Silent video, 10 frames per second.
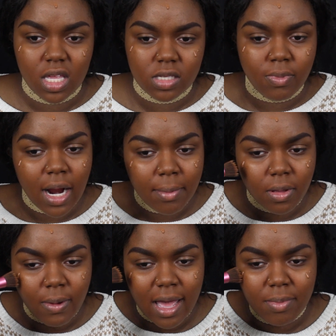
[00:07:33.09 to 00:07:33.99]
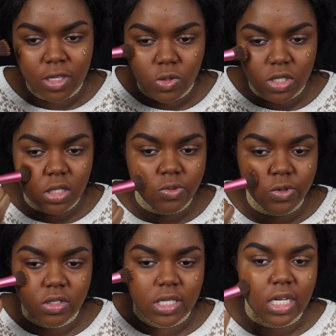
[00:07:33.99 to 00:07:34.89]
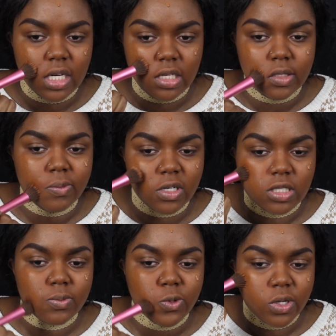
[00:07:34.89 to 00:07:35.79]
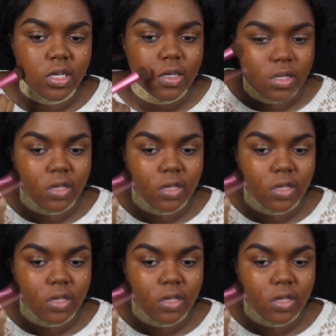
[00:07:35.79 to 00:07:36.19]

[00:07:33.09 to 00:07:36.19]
That's probably why I've been using the Real Techniques brush more.